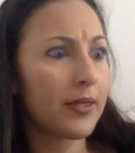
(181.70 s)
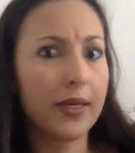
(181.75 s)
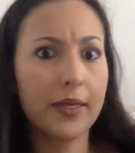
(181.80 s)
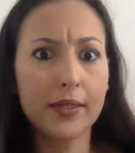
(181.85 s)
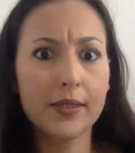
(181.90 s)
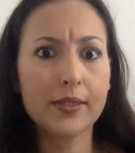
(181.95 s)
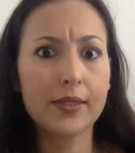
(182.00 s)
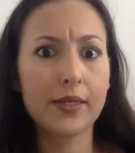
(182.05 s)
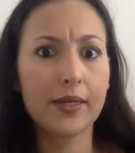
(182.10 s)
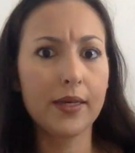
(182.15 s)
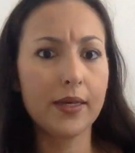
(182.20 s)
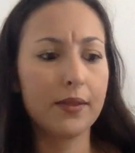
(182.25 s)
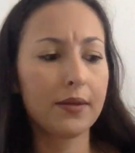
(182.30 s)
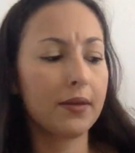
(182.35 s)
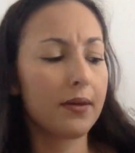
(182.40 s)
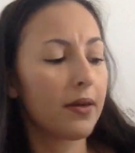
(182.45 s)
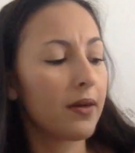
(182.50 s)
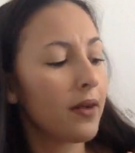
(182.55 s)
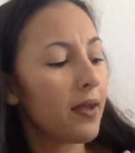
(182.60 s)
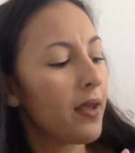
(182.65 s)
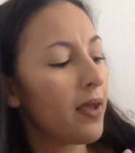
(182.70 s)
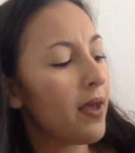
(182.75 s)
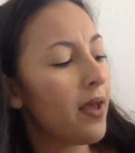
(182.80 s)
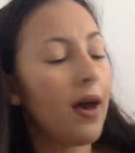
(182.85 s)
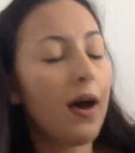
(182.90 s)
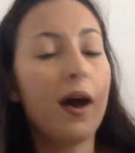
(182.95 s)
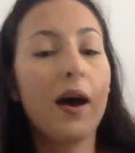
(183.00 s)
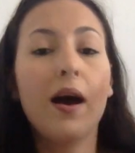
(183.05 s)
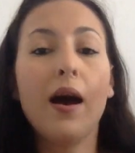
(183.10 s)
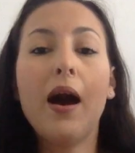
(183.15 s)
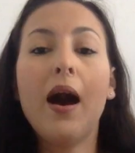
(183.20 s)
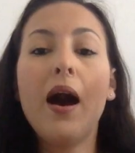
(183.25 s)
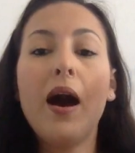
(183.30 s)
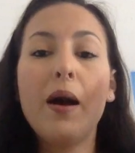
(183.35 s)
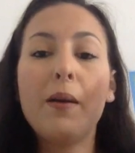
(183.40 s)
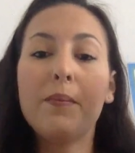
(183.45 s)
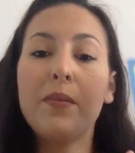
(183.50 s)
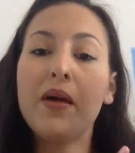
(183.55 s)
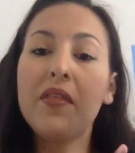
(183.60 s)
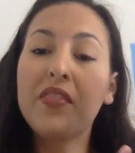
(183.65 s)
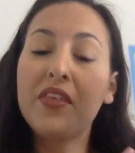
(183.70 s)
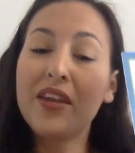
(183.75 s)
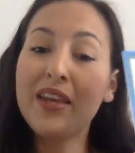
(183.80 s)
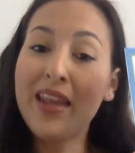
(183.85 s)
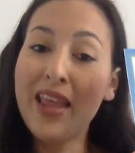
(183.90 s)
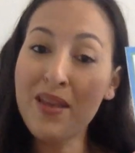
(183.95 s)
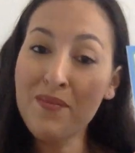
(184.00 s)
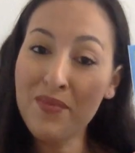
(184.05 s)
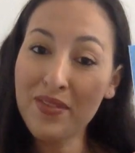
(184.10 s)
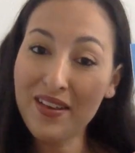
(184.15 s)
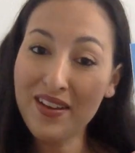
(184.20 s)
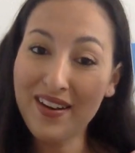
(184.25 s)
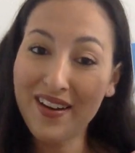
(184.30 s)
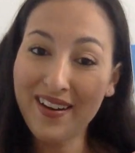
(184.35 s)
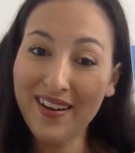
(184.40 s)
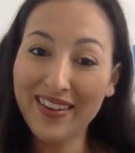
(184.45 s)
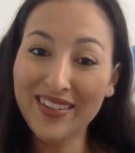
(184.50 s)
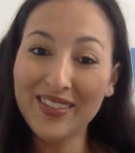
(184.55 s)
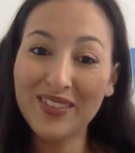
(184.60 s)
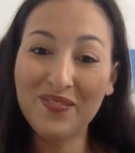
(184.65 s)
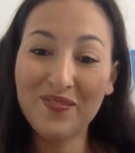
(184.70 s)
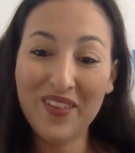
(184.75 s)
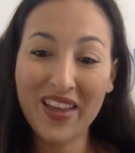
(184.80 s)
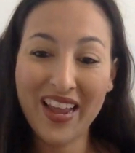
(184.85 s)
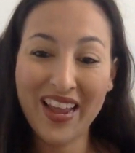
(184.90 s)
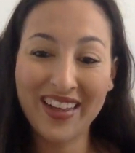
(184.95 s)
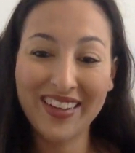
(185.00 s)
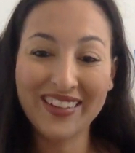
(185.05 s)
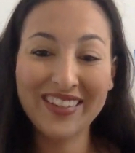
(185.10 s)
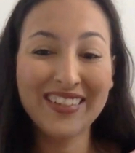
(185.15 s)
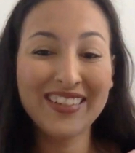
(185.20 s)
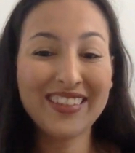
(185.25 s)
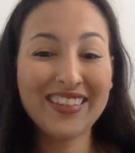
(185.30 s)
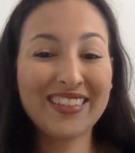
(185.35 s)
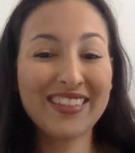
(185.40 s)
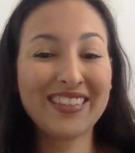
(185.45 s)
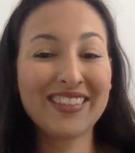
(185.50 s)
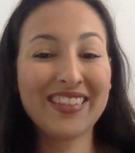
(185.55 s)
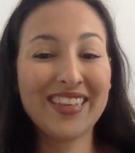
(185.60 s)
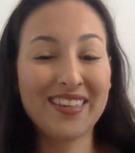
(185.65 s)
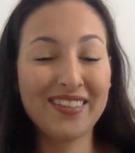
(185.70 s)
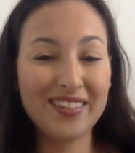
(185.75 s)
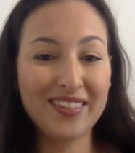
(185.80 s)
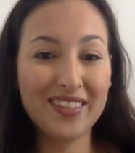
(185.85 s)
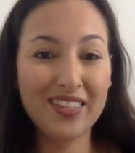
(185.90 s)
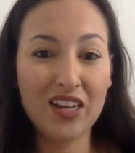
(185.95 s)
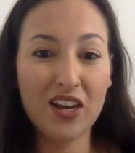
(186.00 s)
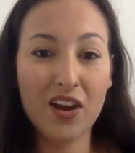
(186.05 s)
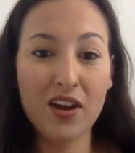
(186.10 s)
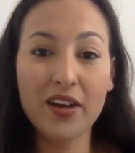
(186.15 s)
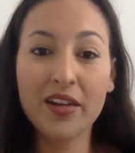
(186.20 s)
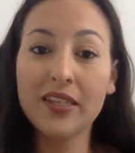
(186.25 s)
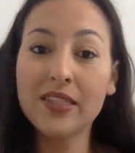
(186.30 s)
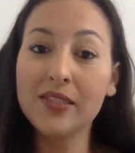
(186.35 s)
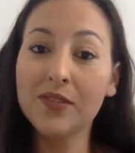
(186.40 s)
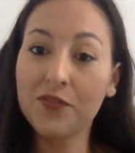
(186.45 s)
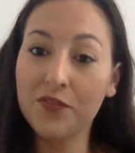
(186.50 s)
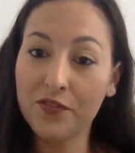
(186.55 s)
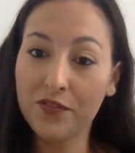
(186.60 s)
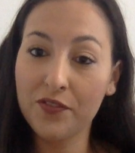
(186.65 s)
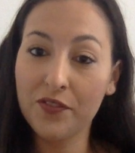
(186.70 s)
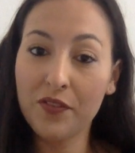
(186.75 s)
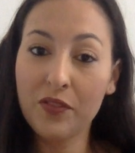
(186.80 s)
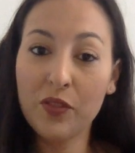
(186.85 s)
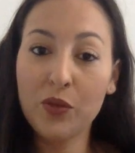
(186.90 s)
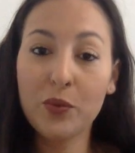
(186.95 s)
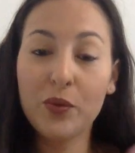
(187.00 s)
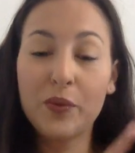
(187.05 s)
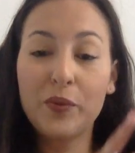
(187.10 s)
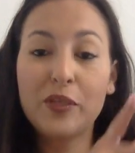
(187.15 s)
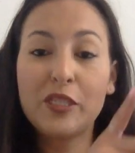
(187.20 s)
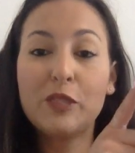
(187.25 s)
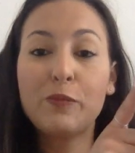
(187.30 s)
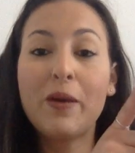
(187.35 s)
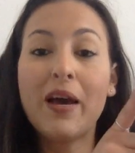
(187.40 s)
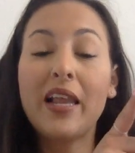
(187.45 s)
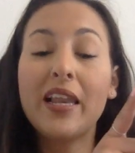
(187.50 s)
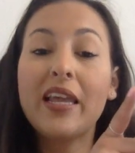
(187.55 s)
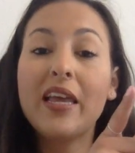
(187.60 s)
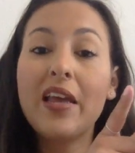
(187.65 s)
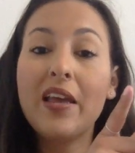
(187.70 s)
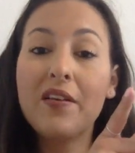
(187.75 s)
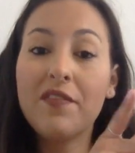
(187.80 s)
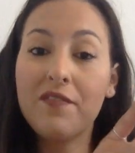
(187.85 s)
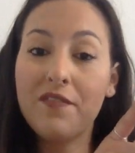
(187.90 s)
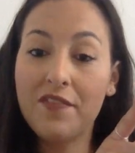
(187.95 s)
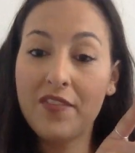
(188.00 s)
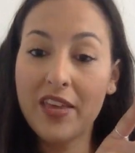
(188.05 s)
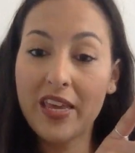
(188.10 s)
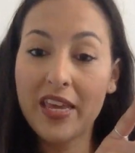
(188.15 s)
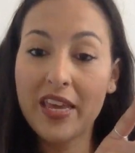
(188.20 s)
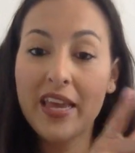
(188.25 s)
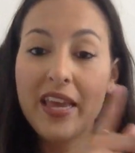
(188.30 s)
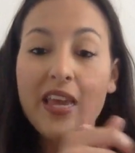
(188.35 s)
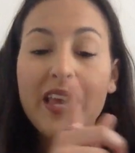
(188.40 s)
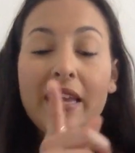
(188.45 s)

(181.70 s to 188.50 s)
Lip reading: get it together. The name of the card is van. The sound of the card is v, the way we spell it, V.